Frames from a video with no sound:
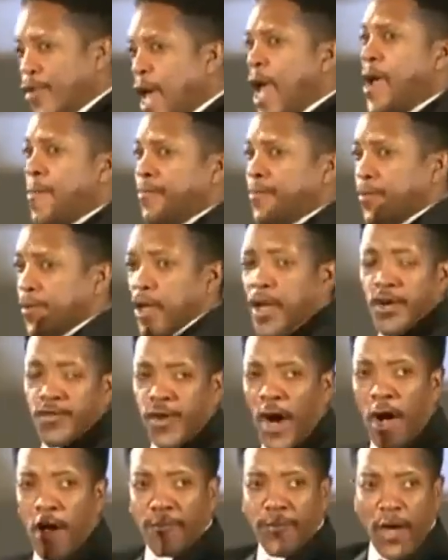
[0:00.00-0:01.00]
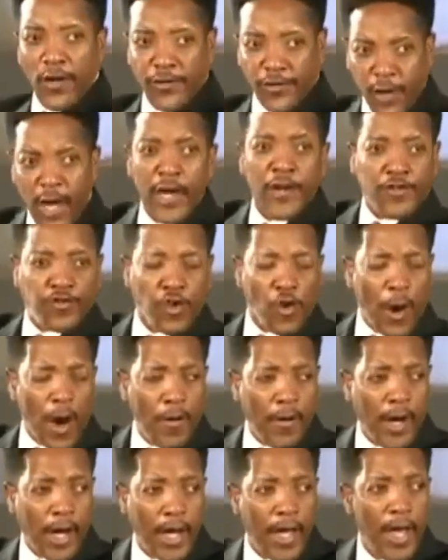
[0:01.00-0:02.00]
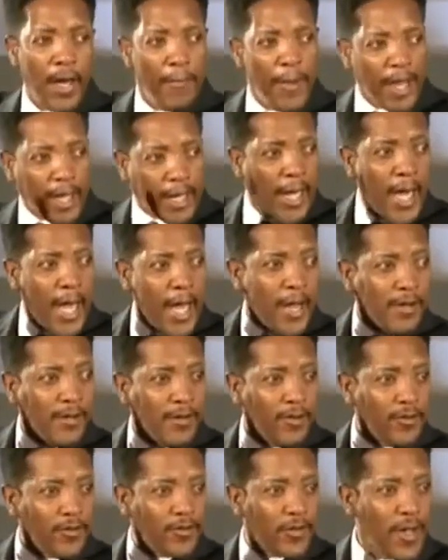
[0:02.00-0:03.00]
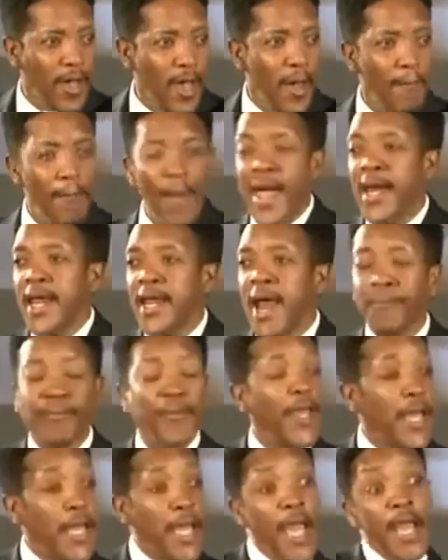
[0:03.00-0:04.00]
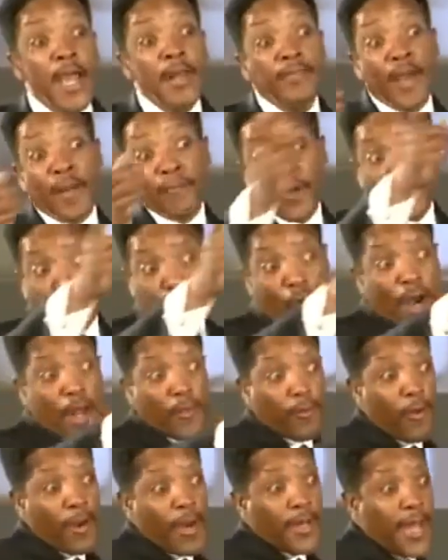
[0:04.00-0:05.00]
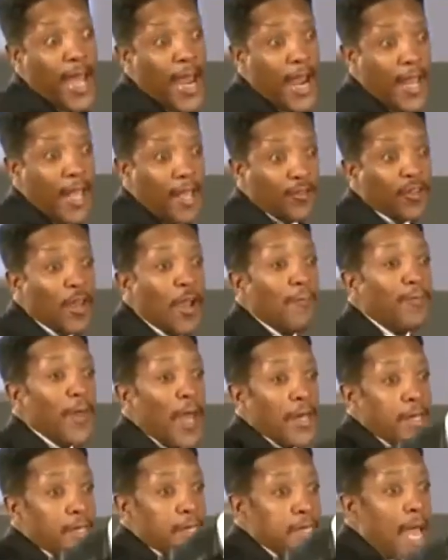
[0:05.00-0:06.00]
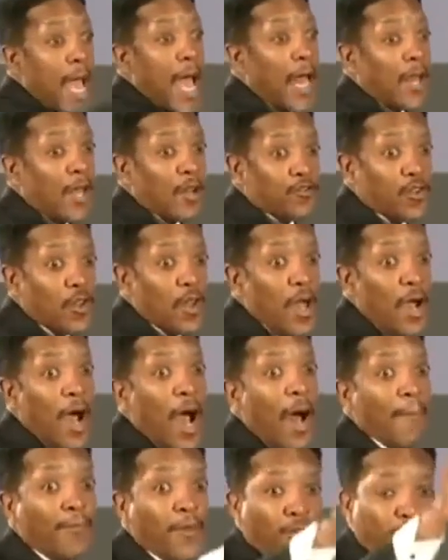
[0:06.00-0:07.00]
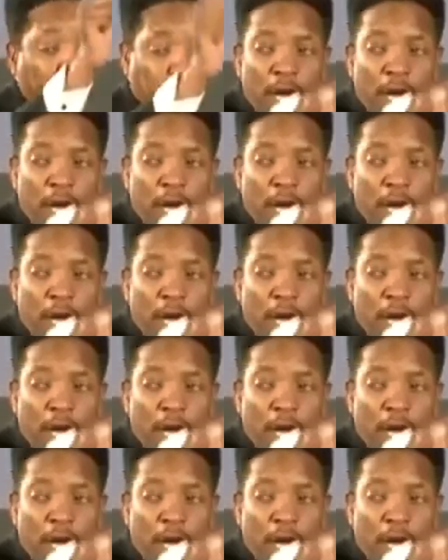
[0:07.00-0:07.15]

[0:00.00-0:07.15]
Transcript: then shall the sanctuary be cleansed. Meaning, at the end of the 2,300 days, the knowledge of the